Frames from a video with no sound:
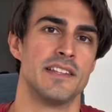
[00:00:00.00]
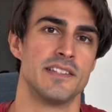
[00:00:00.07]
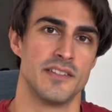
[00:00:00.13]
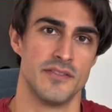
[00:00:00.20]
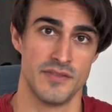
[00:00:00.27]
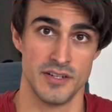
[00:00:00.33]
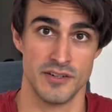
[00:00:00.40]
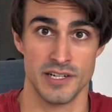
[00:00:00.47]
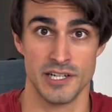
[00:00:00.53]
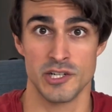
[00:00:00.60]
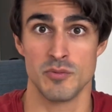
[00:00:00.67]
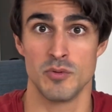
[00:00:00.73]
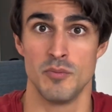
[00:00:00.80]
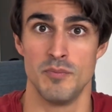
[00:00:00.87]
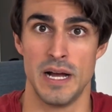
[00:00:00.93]
severe
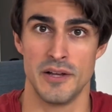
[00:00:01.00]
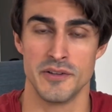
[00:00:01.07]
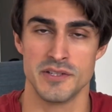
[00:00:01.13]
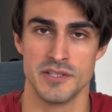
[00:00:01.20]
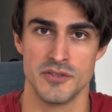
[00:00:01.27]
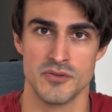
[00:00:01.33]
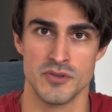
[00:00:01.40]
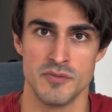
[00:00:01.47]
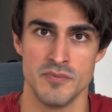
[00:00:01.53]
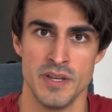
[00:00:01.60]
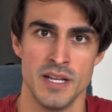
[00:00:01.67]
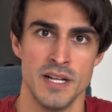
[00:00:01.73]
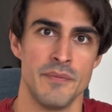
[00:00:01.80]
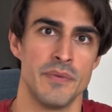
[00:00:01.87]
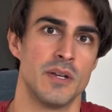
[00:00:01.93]
irritable bowel syndrome,
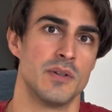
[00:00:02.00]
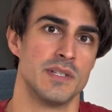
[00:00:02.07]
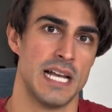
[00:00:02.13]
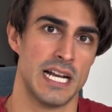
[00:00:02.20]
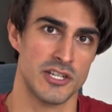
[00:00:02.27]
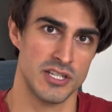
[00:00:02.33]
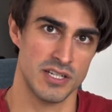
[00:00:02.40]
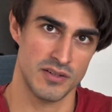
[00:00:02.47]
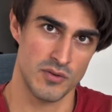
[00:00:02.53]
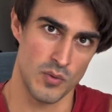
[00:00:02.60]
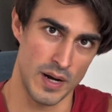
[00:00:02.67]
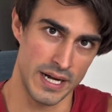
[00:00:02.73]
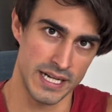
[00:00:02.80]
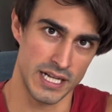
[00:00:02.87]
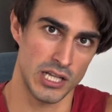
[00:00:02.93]
there was actually
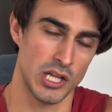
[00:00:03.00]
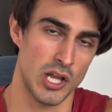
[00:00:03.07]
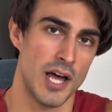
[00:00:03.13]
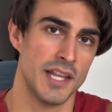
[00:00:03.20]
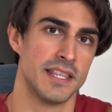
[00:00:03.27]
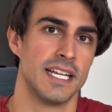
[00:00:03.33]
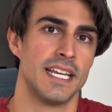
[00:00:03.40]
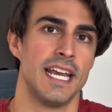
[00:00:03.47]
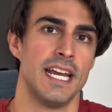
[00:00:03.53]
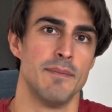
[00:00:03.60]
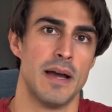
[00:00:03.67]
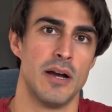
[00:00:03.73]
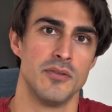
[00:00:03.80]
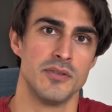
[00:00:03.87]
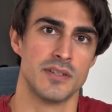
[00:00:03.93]
quite a lot that came
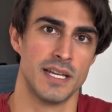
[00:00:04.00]
out